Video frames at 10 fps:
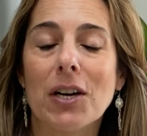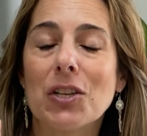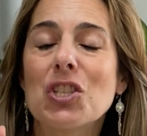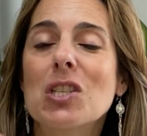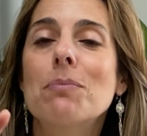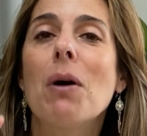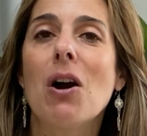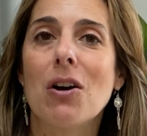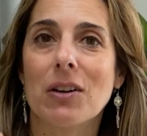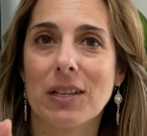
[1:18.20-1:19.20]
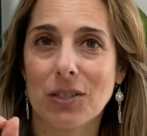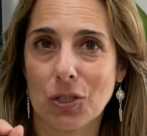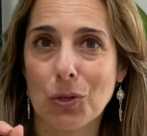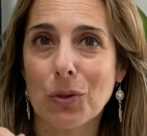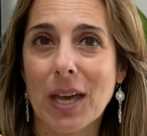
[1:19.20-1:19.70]
spark
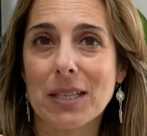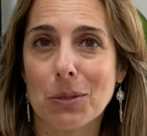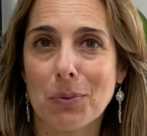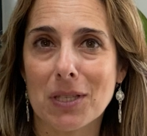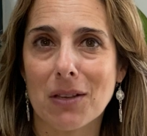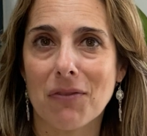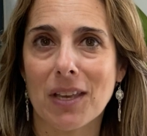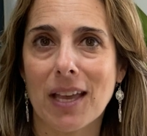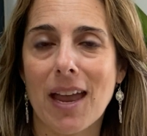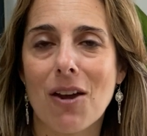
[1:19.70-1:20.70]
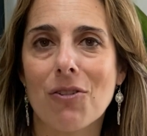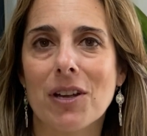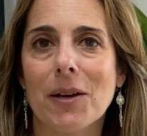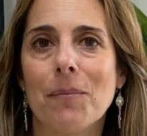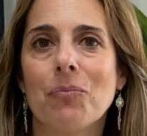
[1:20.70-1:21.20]
to that specific
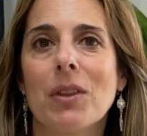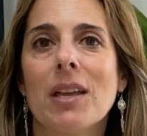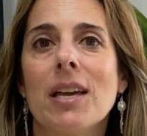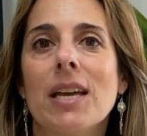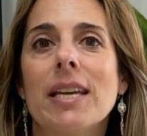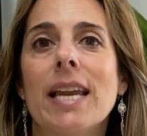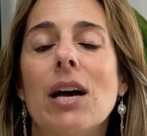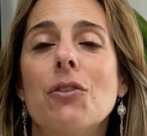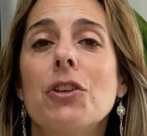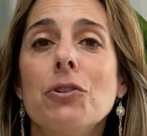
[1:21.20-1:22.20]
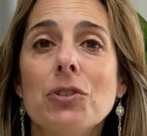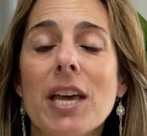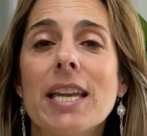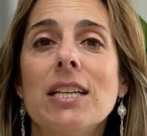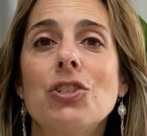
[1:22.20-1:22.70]
area. Now, those
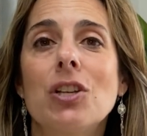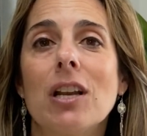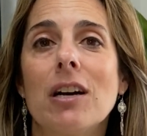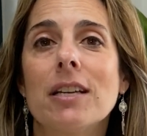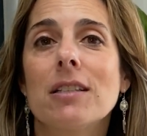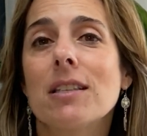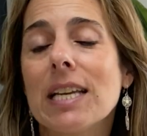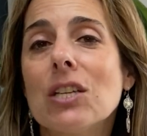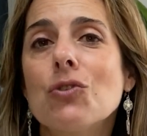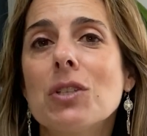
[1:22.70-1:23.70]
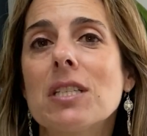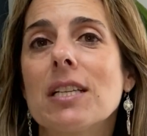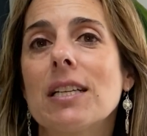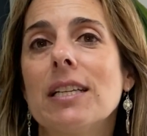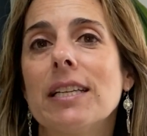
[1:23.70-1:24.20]
energy lines,
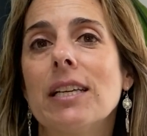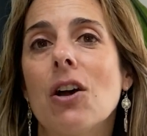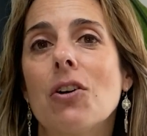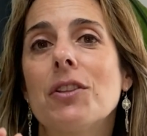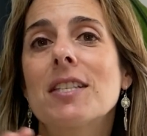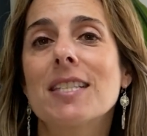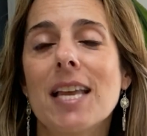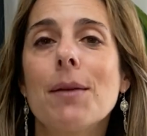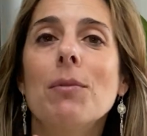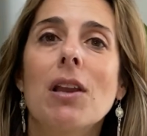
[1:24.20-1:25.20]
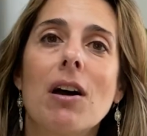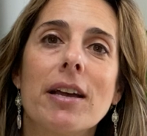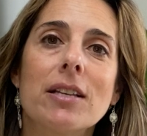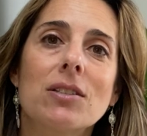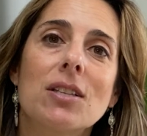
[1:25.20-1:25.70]
interestingly, are the same
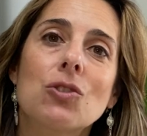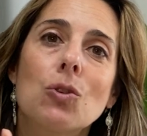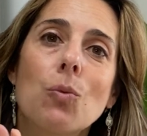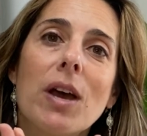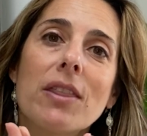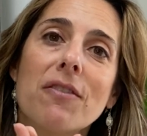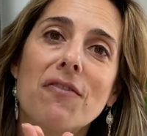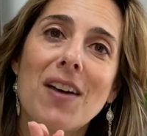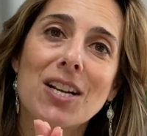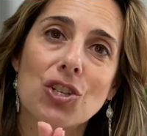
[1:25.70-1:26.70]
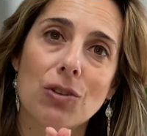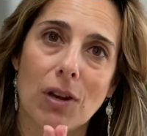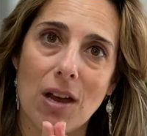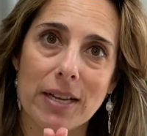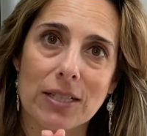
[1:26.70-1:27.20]
lines as to where the fascial
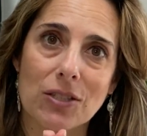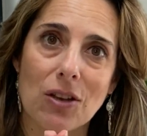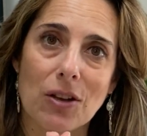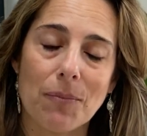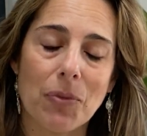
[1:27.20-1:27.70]
lines are.